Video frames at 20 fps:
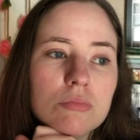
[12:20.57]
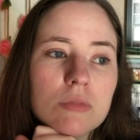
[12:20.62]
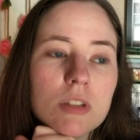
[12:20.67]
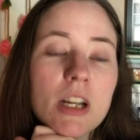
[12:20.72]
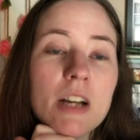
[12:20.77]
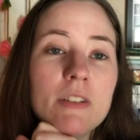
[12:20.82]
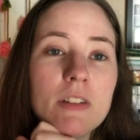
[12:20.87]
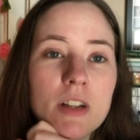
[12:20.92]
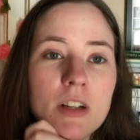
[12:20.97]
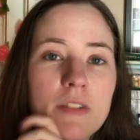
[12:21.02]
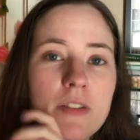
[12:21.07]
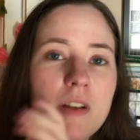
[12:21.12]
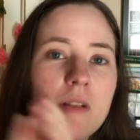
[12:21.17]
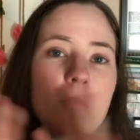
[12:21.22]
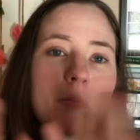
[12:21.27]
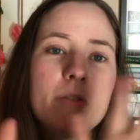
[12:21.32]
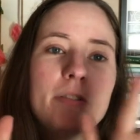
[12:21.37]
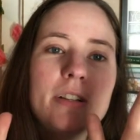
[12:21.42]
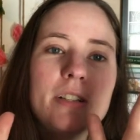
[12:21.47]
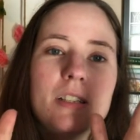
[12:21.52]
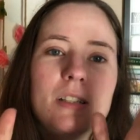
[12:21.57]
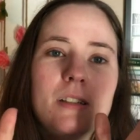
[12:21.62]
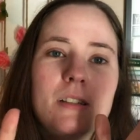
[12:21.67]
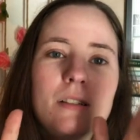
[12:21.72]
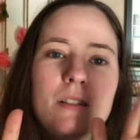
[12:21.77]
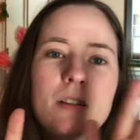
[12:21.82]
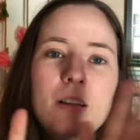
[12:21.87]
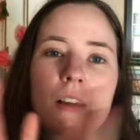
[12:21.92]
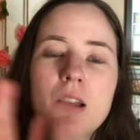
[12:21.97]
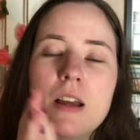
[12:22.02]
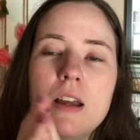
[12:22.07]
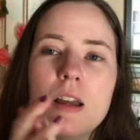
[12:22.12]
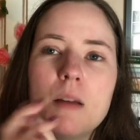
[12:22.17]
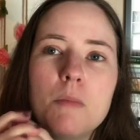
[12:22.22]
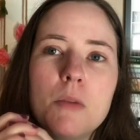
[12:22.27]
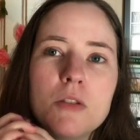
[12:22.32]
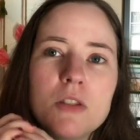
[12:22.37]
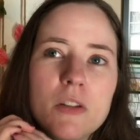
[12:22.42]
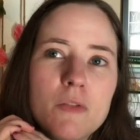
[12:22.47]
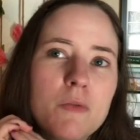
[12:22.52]
I have a lot of favorite movies.
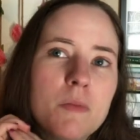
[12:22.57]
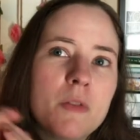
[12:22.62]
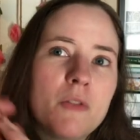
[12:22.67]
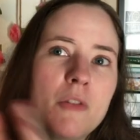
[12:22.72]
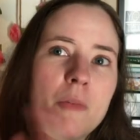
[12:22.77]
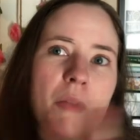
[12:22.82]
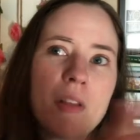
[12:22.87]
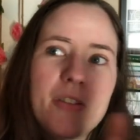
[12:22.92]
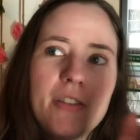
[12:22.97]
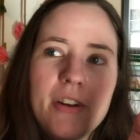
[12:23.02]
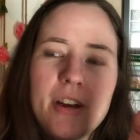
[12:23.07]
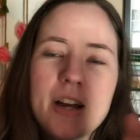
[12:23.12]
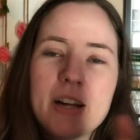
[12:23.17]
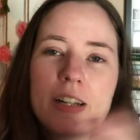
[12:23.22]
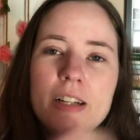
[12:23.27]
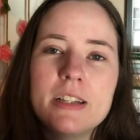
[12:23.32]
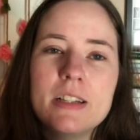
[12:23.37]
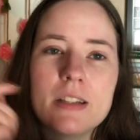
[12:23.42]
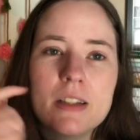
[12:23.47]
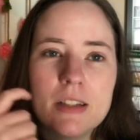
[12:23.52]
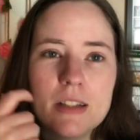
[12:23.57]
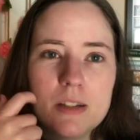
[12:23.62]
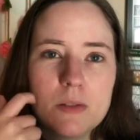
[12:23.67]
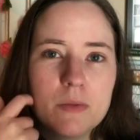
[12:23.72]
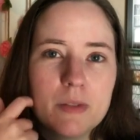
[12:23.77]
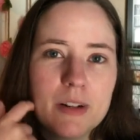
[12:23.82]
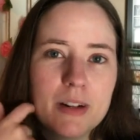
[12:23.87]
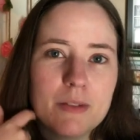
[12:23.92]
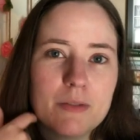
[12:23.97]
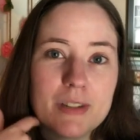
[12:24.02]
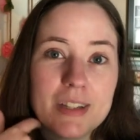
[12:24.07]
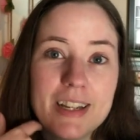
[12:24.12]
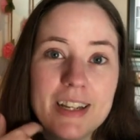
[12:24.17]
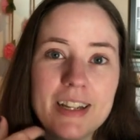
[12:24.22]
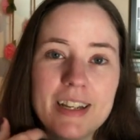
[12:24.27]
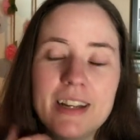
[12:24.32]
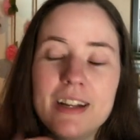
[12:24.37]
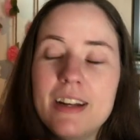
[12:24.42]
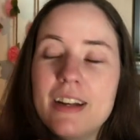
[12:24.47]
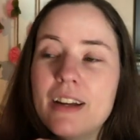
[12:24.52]
Most of them are from like the nineties, because when I was a
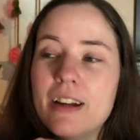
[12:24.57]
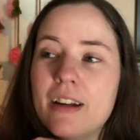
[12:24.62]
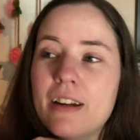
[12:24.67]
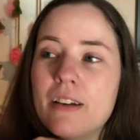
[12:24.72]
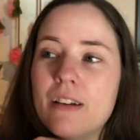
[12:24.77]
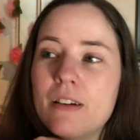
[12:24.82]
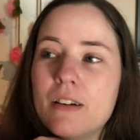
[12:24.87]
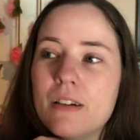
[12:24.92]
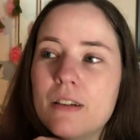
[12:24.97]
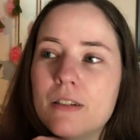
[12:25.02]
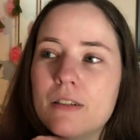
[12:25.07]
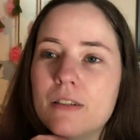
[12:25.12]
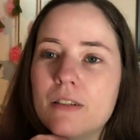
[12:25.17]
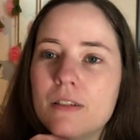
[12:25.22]
kid, and uh,